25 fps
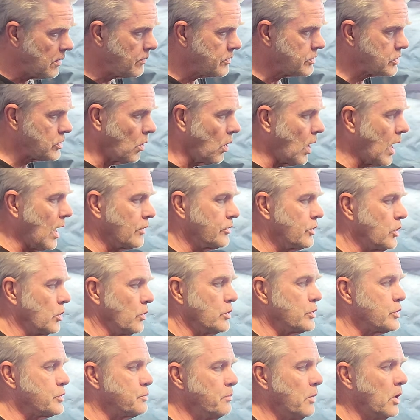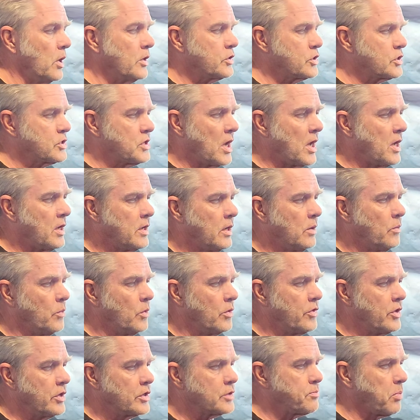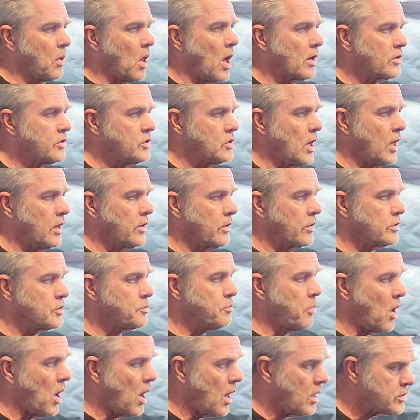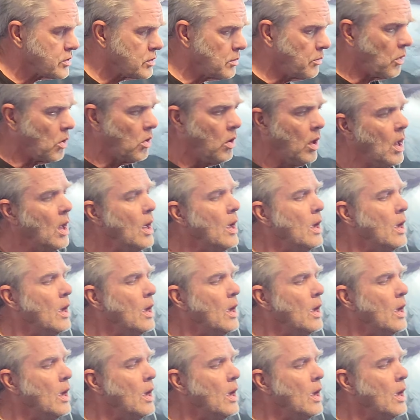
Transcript: So I'll do as much sanding with this block sander as possible.